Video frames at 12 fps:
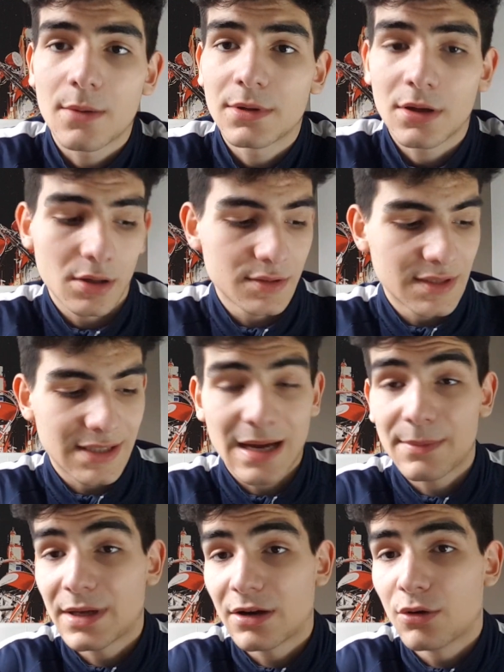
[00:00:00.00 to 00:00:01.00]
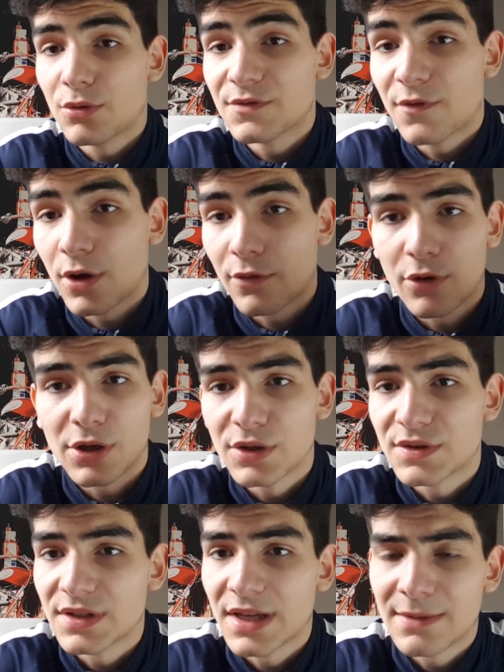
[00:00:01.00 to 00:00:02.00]
But like I said, Caballero was very, very good
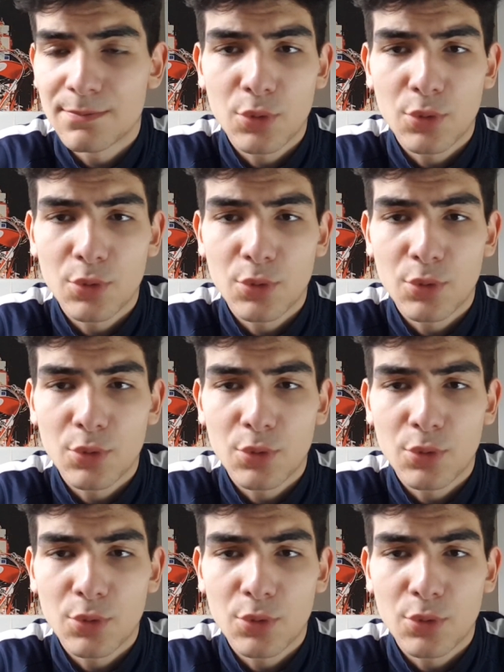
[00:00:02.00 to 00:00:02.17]
today.